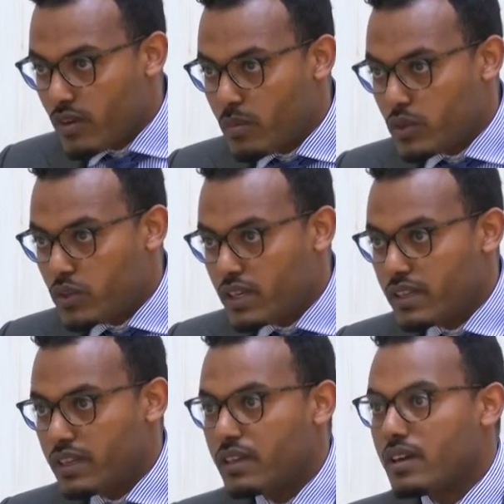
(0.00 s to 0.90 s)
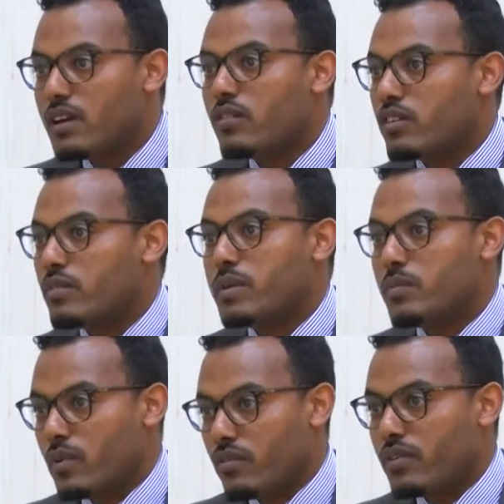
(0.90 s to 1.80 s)
opportunity for the
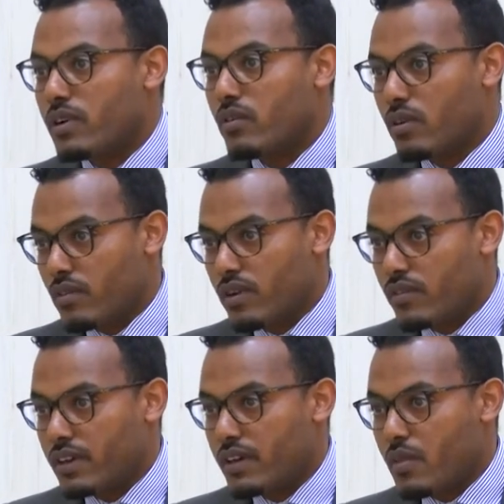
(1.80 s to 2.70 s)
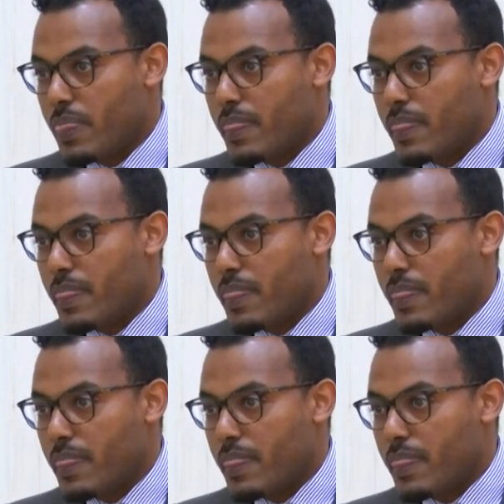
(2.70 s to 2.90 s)
people of Horn of Africa.